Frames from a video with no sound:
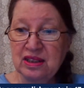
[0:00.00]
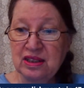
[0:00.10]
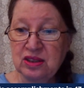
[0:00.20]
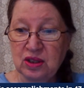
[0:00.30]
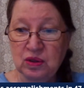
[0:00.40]

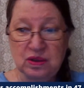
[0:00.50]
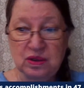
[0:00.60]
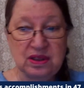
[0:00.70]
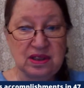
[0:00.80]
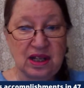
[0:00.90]
So,
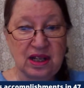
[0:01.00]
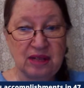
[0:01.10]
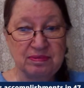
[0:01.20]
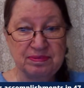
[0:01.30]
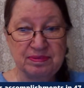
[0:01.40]

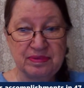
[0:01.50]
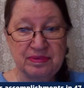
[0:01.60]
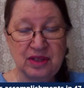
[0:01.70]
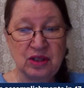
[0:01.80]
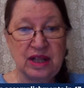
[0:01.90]

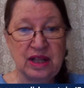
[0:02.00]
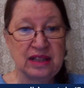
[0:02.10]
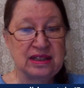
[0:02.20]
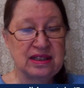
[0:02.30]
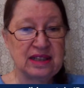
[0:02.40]

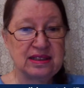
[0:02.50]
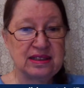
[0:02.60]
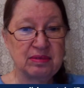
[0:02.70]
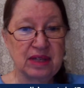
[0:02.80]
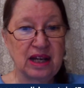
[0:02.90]
that's
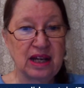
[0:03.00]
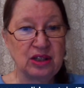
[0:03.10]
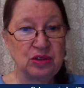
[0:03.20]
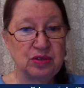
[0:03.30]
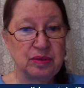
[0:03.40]
something I
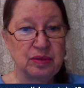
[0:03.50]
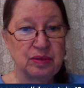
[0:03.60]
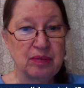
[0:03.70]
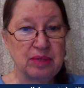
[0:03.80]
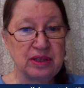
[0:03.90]
knew from a
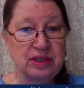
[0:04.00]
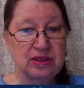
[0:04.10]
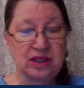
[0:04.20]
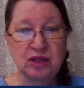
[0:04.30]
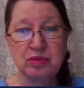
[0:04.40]
couple of years
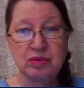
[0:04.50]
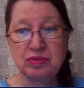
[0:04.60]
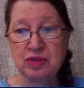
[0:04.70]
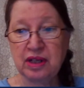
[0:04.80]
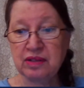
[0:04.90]
ago
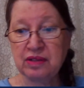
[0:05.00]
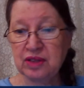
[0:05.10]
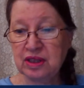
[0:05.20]
before I ever